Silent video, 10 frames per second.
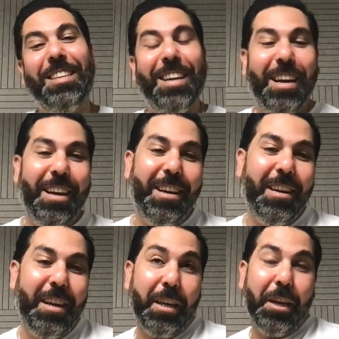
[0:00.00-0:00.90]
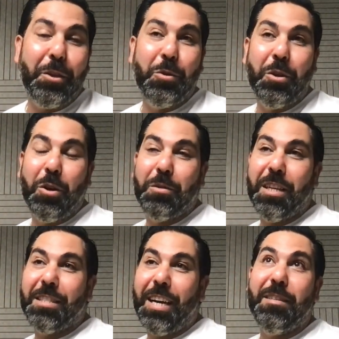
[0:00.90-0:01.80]
yeah. And you know
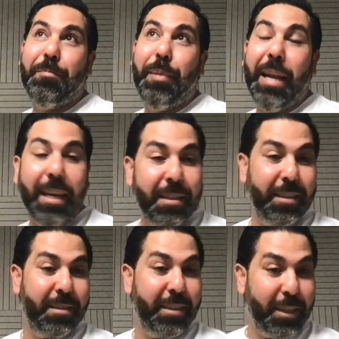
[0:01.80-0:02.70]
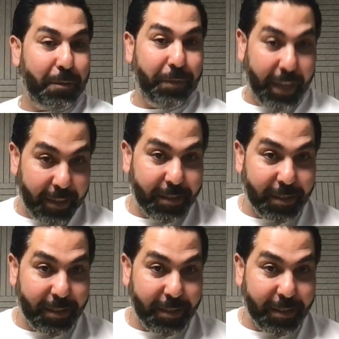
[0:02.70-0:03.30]
that I planned it in advance.